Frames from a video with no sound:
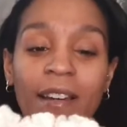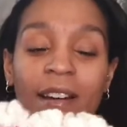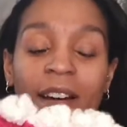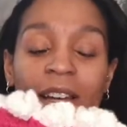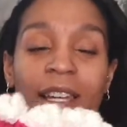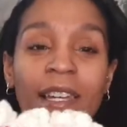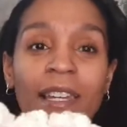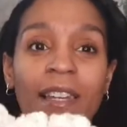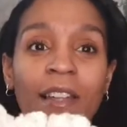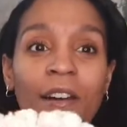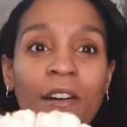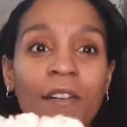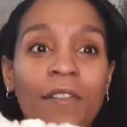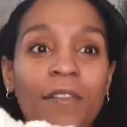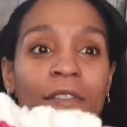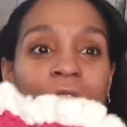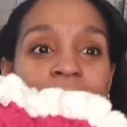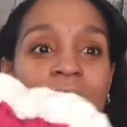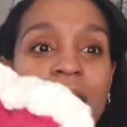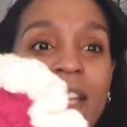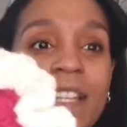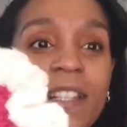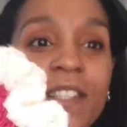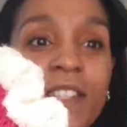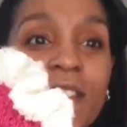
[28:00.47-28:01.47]
I love.
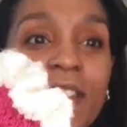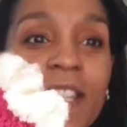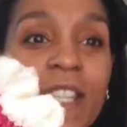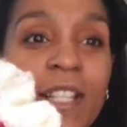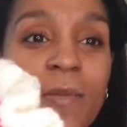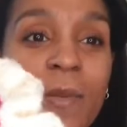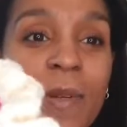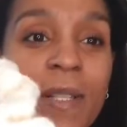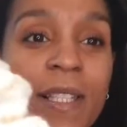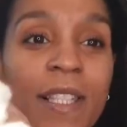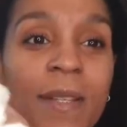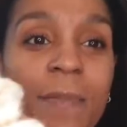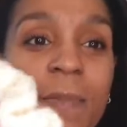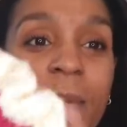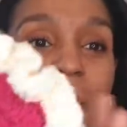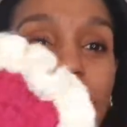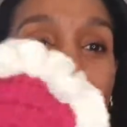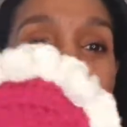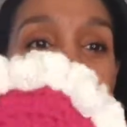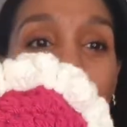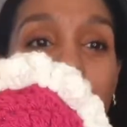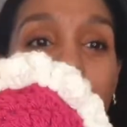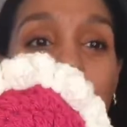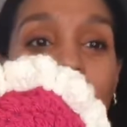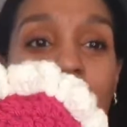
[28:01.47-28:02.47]
So this one's a bit
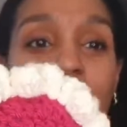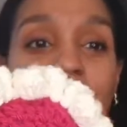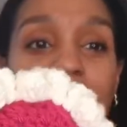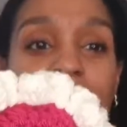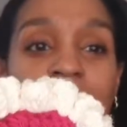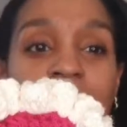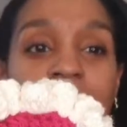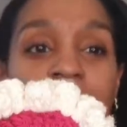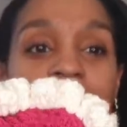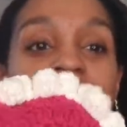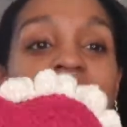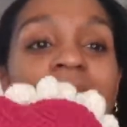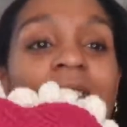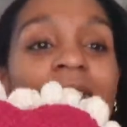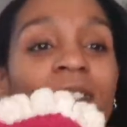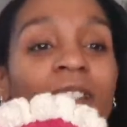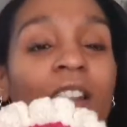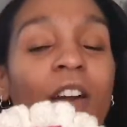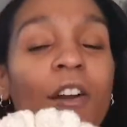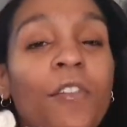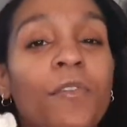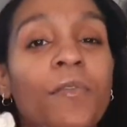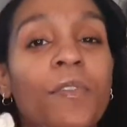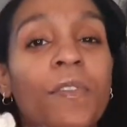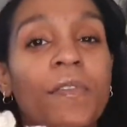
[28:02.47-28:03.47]
more puffy. I didn't
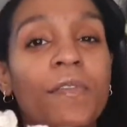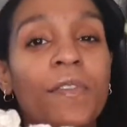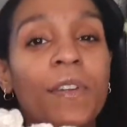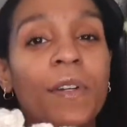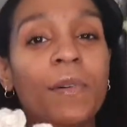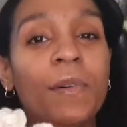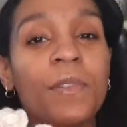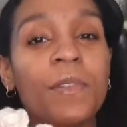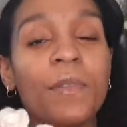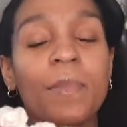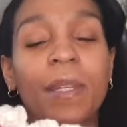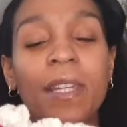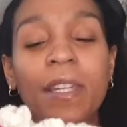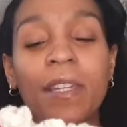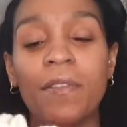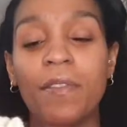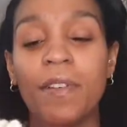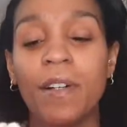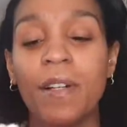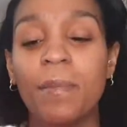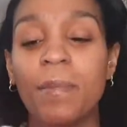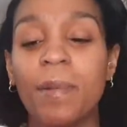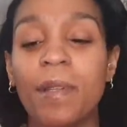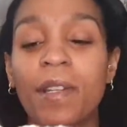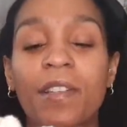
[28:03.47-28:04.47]
overfill them
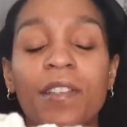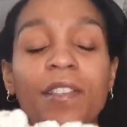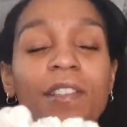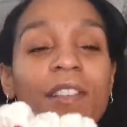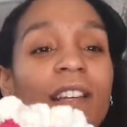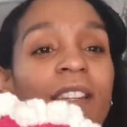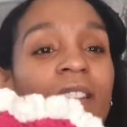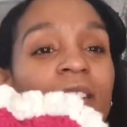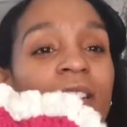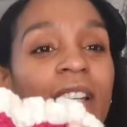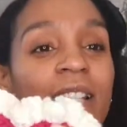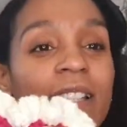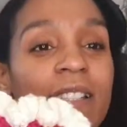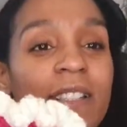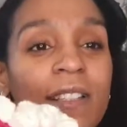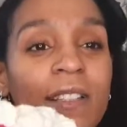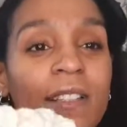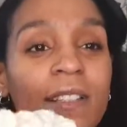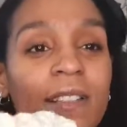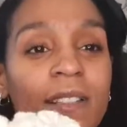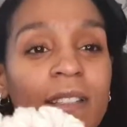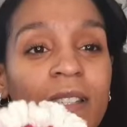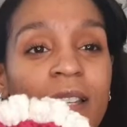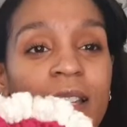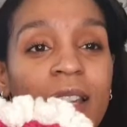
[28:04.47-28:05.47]
either because I like
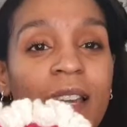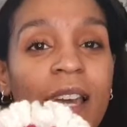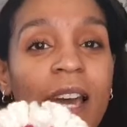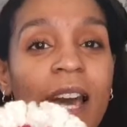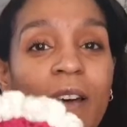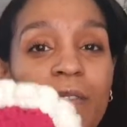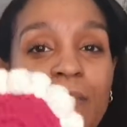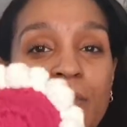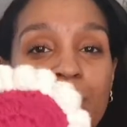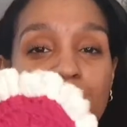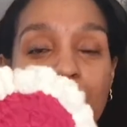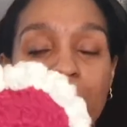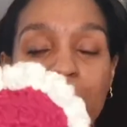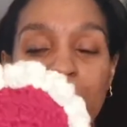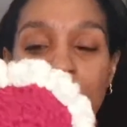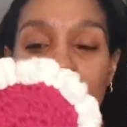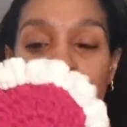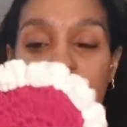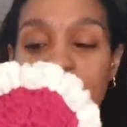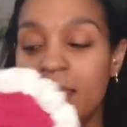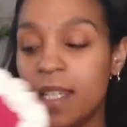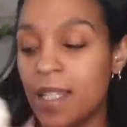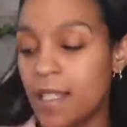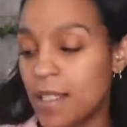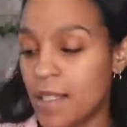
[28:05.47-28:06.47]
to have squishy
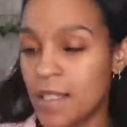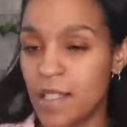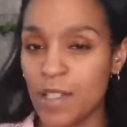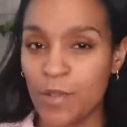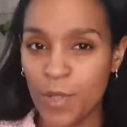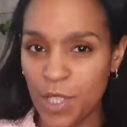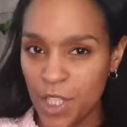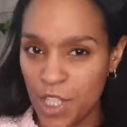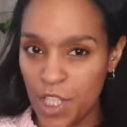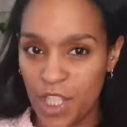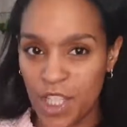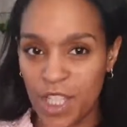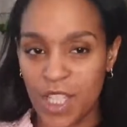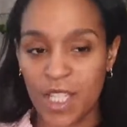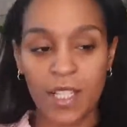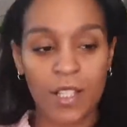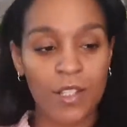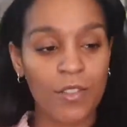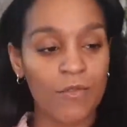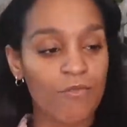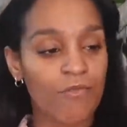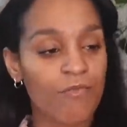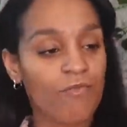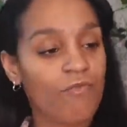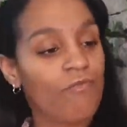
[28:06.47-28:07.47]
things. Squishy things
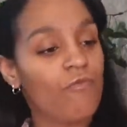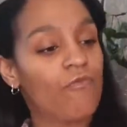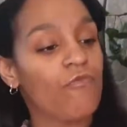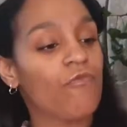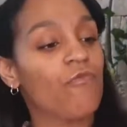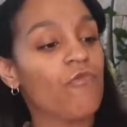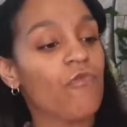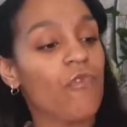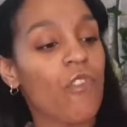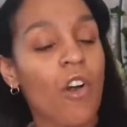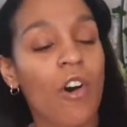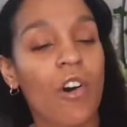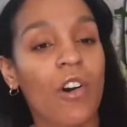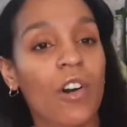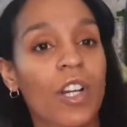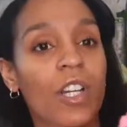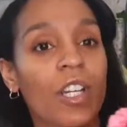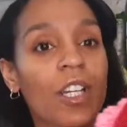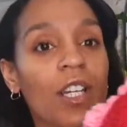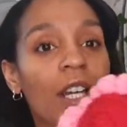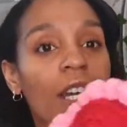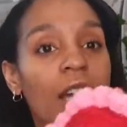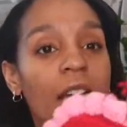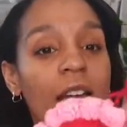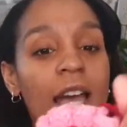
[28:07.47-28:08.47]
rock.
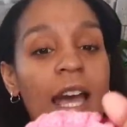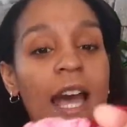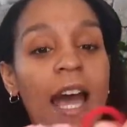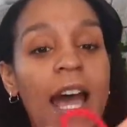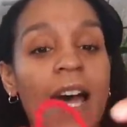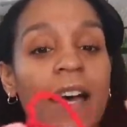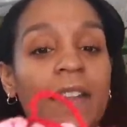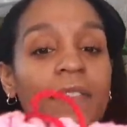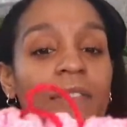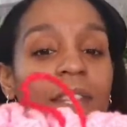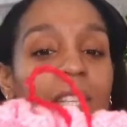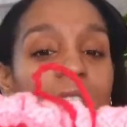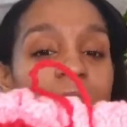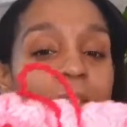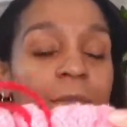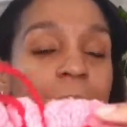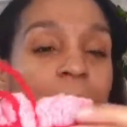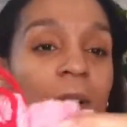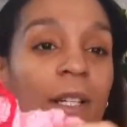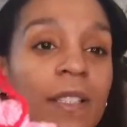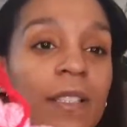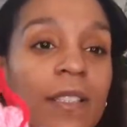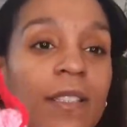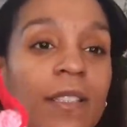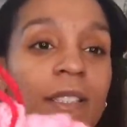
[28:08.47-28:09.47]
And this
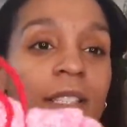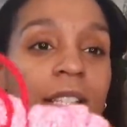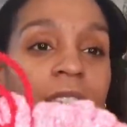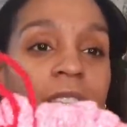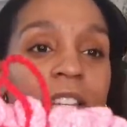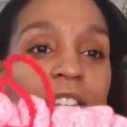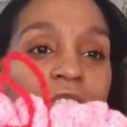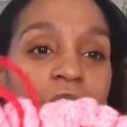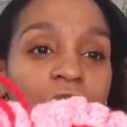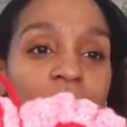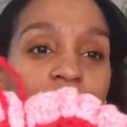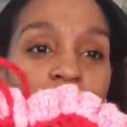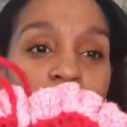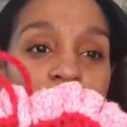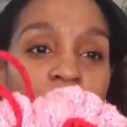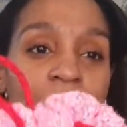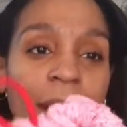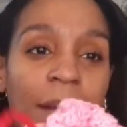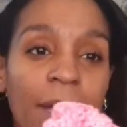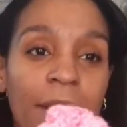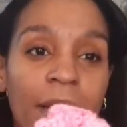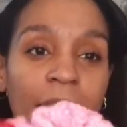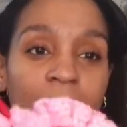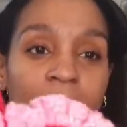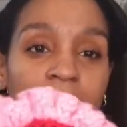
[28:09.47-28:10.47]
one is just
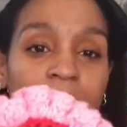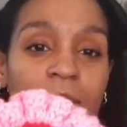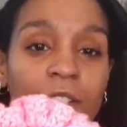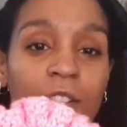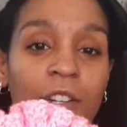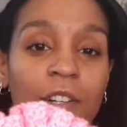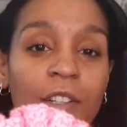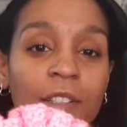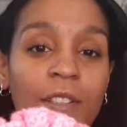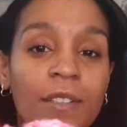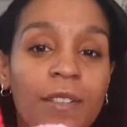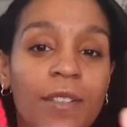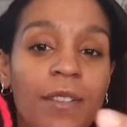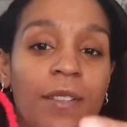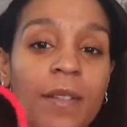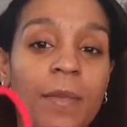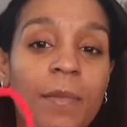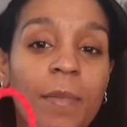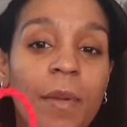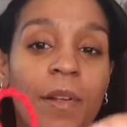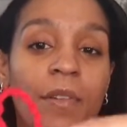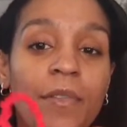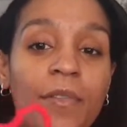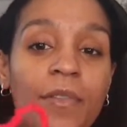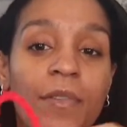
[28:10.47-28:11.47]
Poundland yarn,
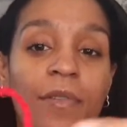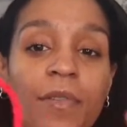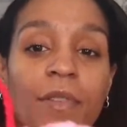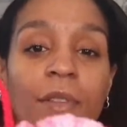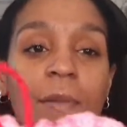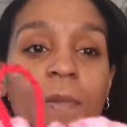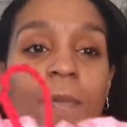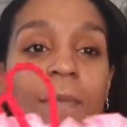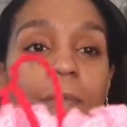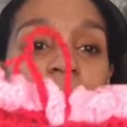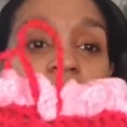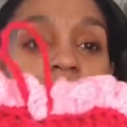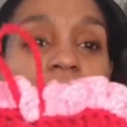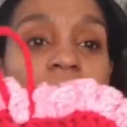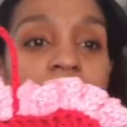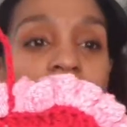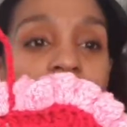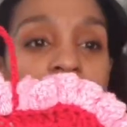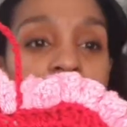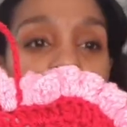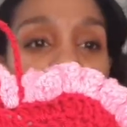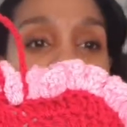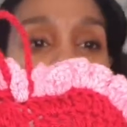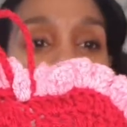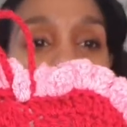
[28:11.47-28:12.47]
both of them.
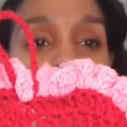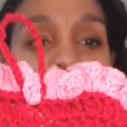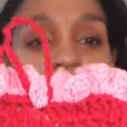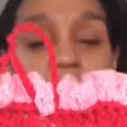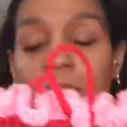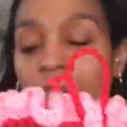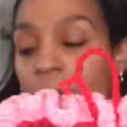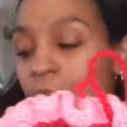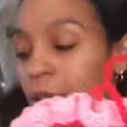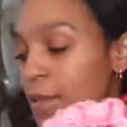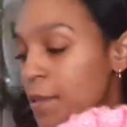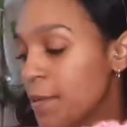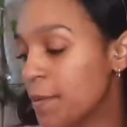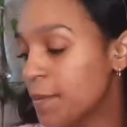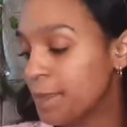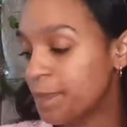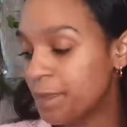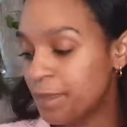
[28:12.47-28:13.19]
Really cute.